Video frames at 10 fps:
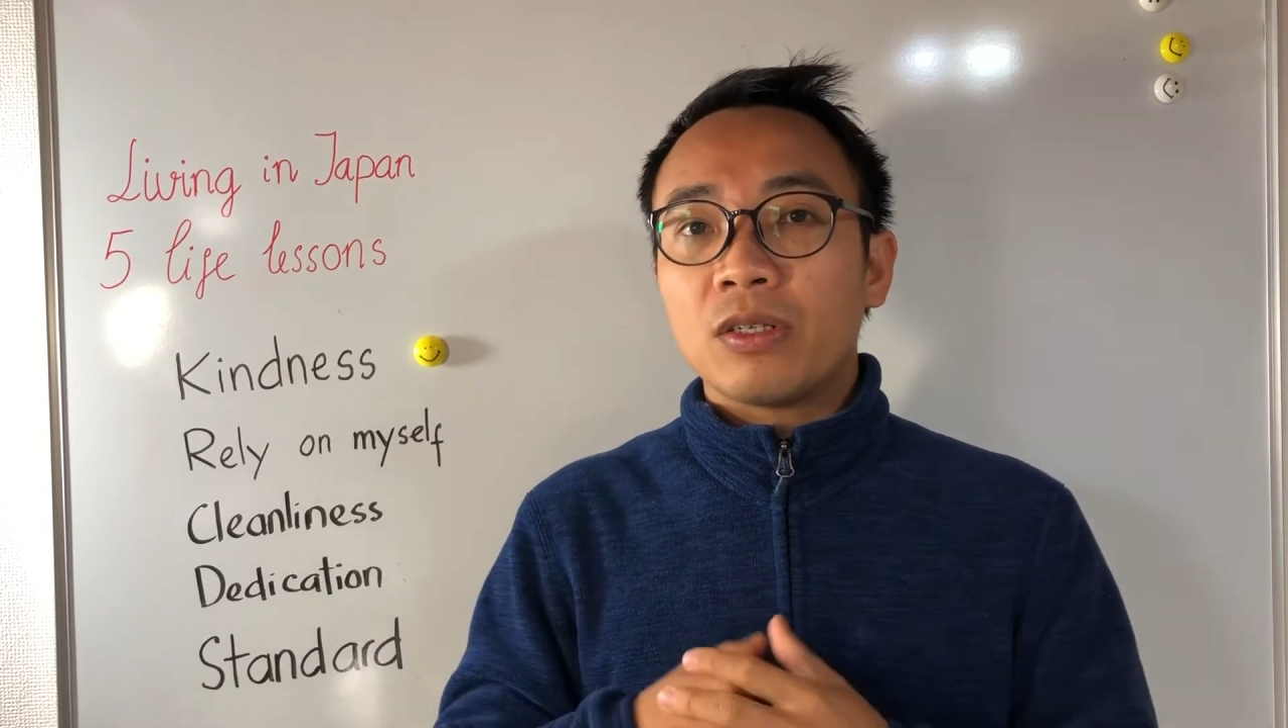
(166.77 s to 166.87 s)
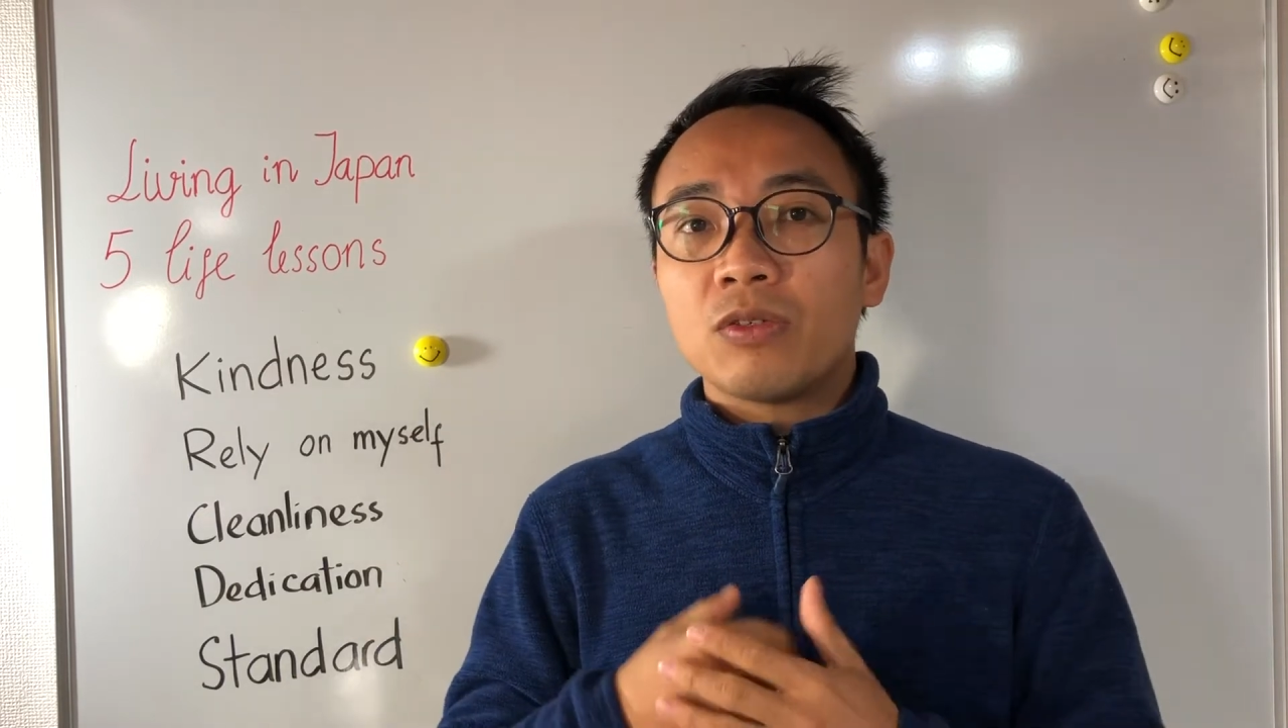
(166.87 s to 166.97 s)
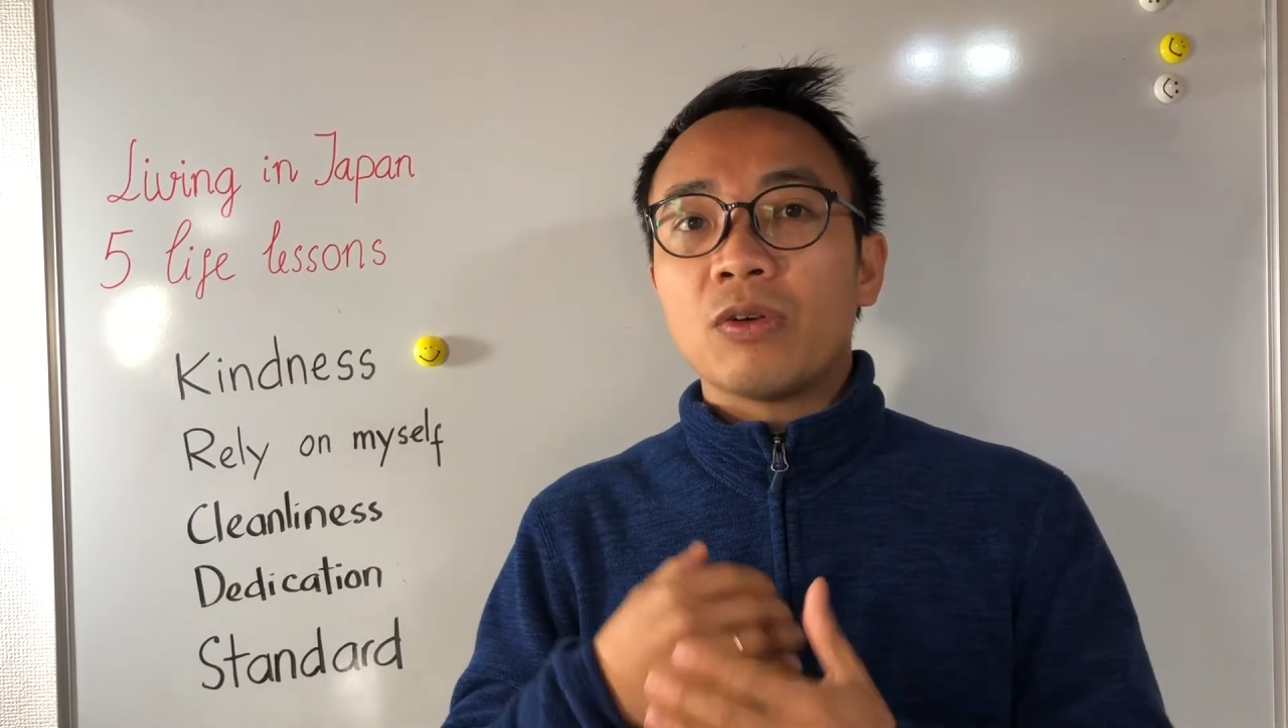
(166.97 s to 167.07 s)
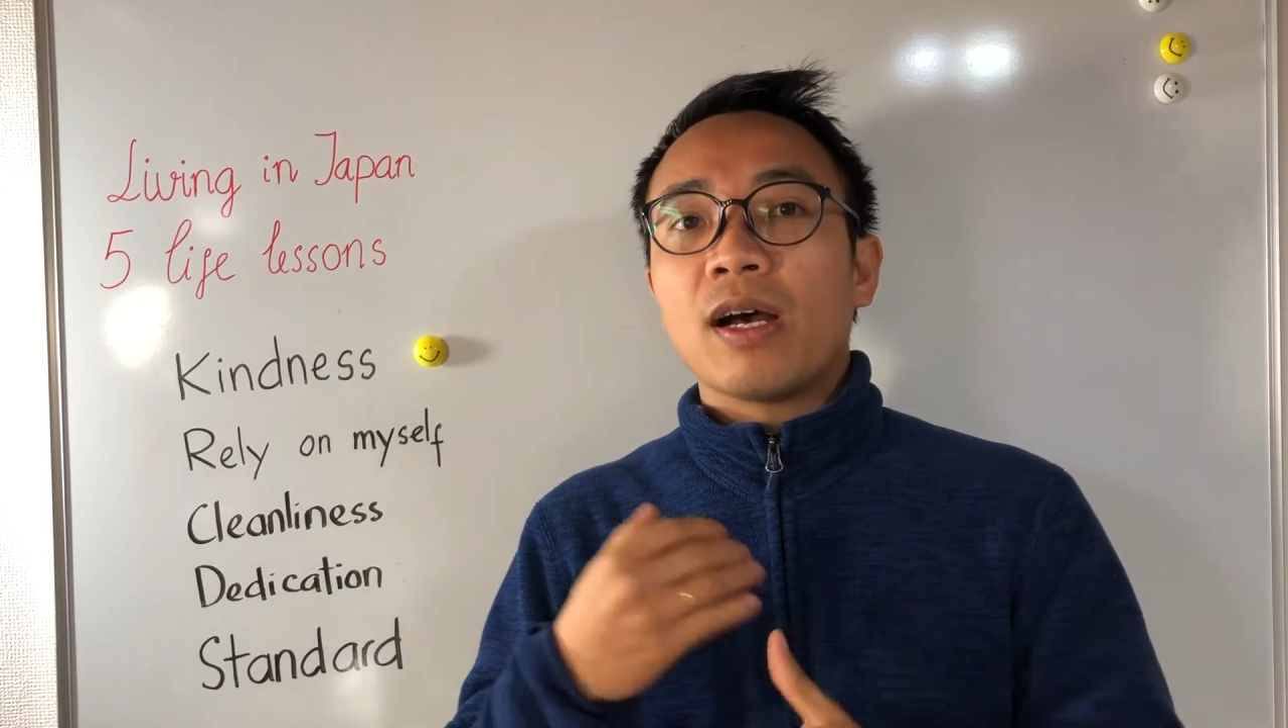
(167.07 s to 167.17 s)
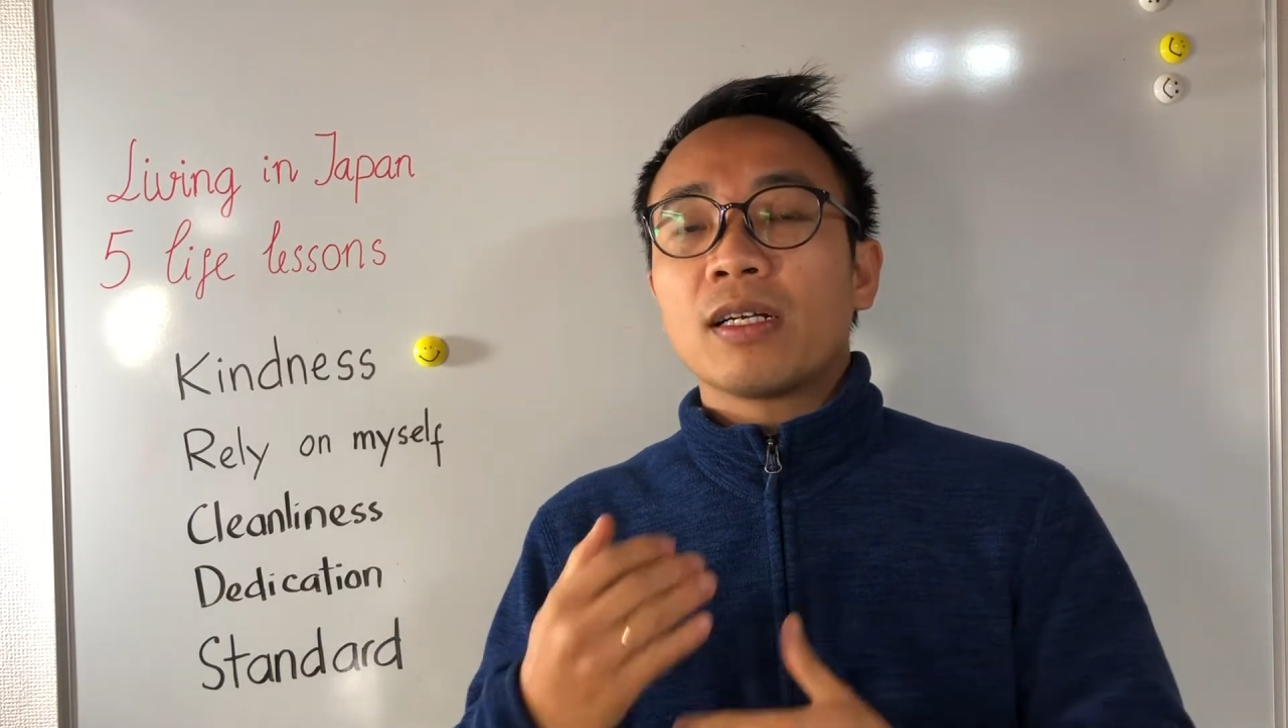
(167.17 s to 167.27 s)

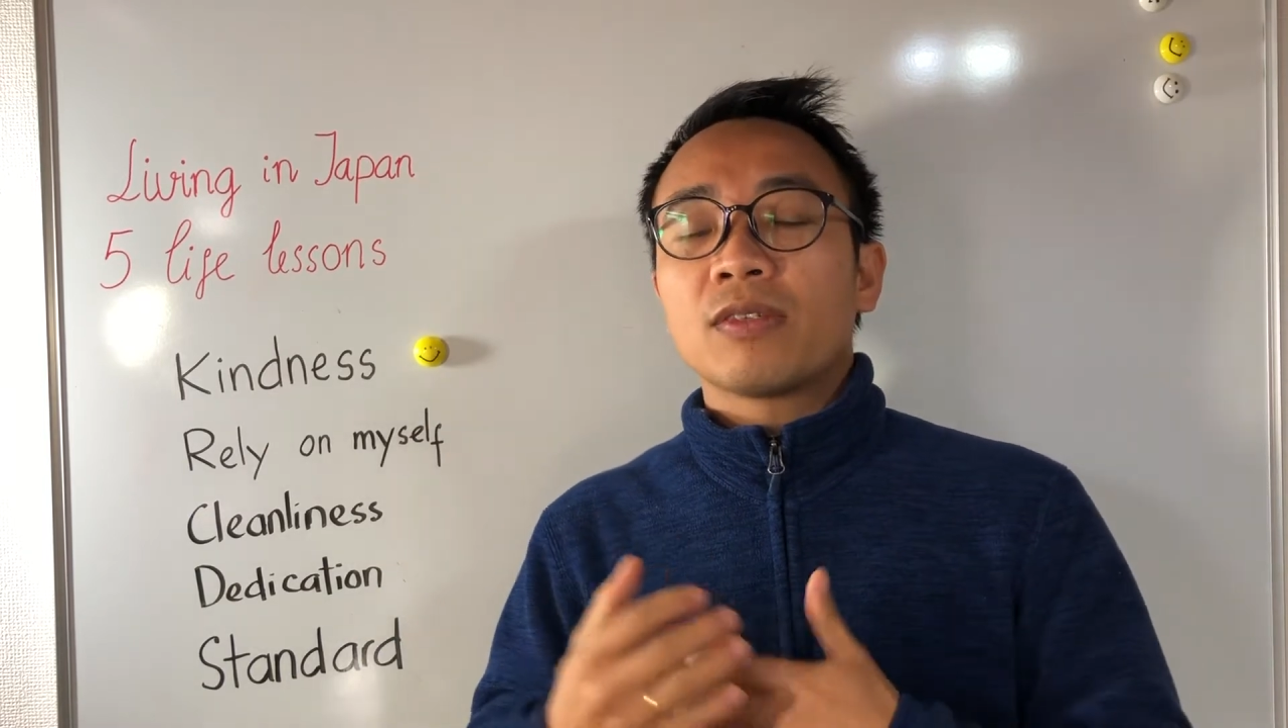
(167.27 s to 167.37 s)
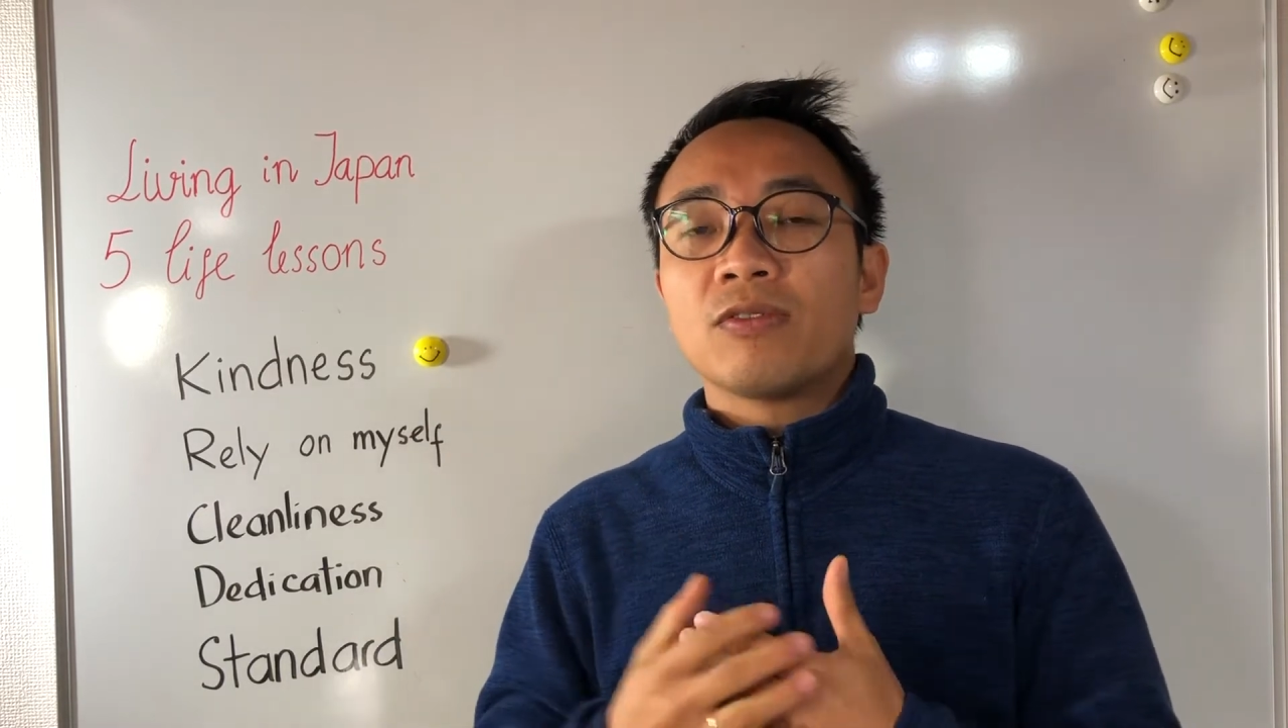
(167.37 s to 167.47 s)
to ask